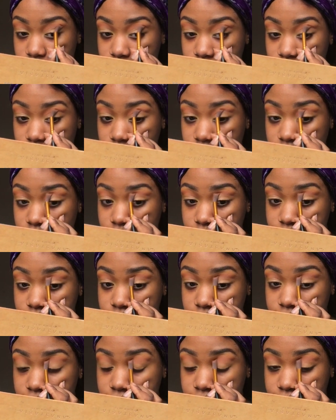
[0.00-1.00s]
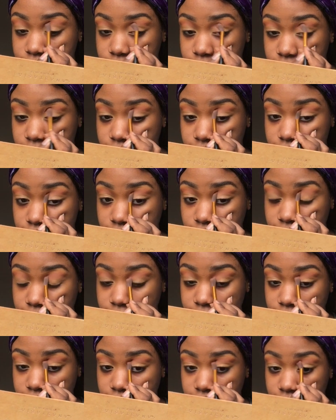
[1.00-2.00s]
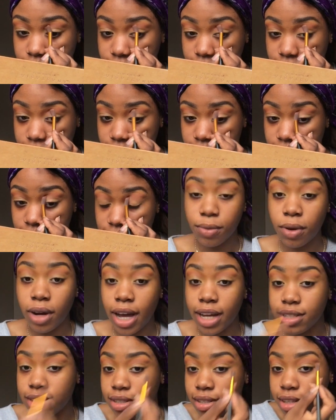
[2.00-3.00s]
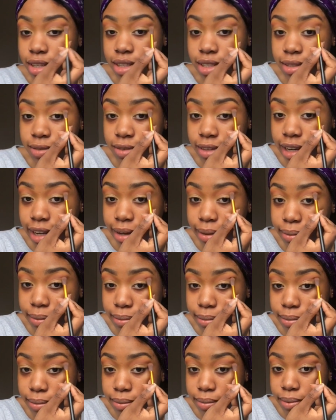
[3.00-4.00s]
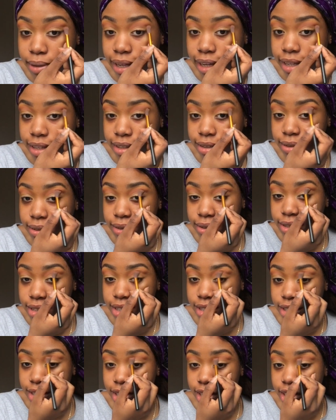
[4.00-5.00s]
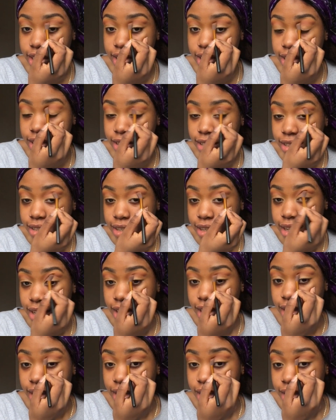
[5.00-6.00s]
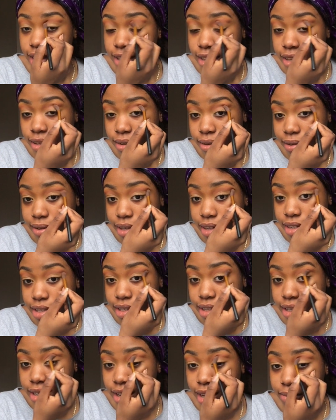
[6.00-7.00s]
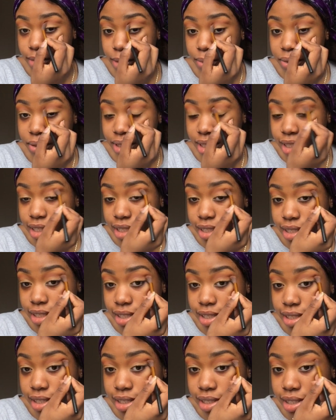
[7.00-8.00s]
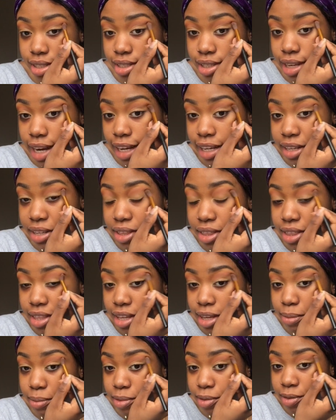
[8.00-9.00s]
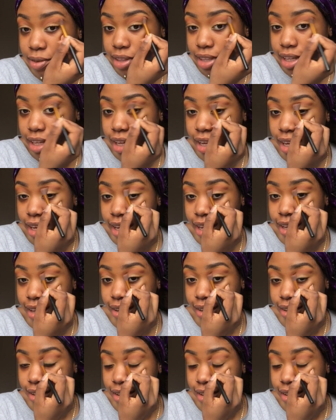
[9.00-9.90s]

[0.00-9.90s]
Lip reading: have the same thing. What I do know is for like Black Christian churches, we usually come up with this like a theme for the year.